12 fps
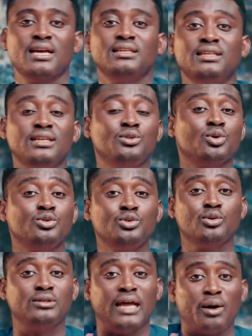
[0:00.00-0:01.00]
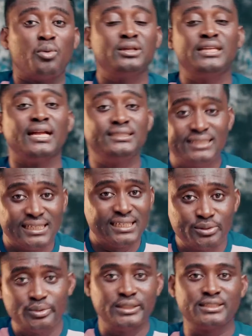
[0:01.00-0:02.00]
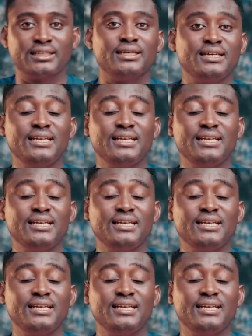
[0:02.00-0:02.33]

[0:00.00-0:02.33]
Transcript: They don't know that what they are dealing with